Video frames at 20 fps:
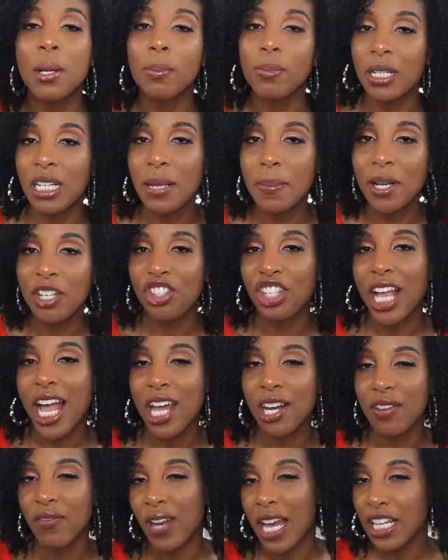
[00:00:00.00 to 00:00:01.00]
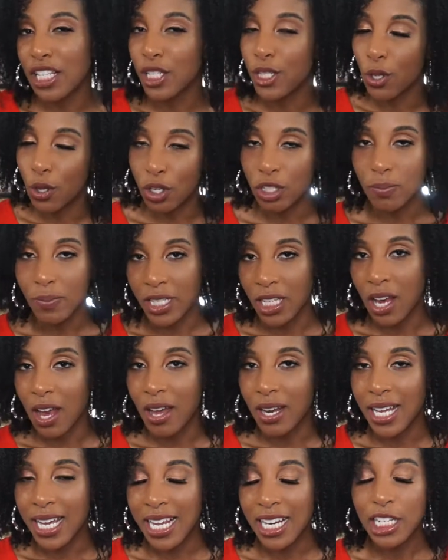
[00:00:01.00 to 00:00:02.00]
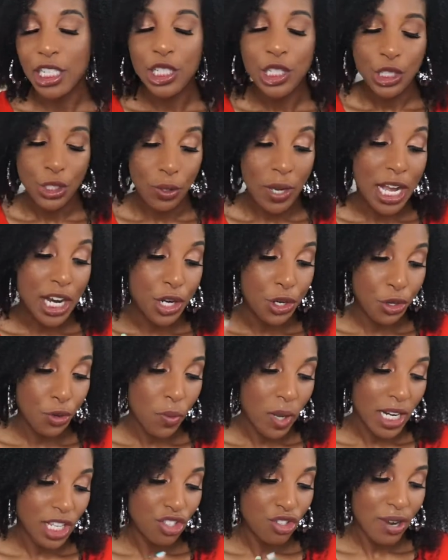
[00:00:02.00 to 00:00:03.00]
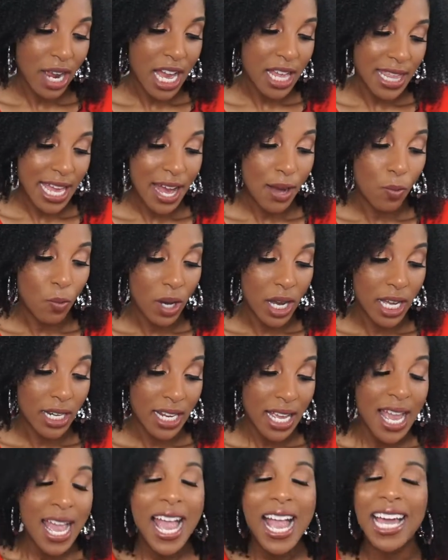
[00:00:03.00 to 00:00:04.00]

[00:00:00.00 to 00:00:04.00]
pretty much kind of like sold me on it so i do want to try that one